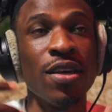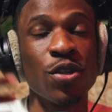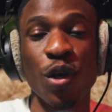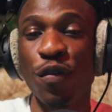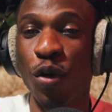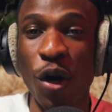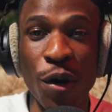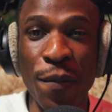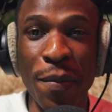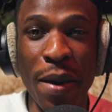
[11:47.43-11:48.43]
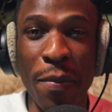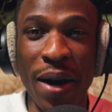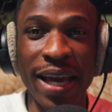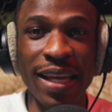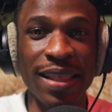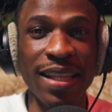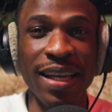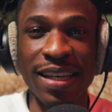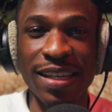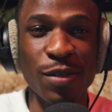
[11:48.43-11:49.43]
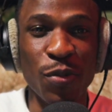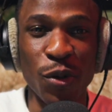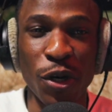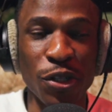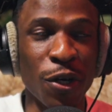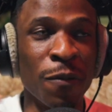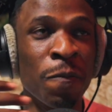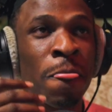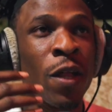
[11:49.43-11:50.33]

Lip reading: So if you can't remember anything in this production,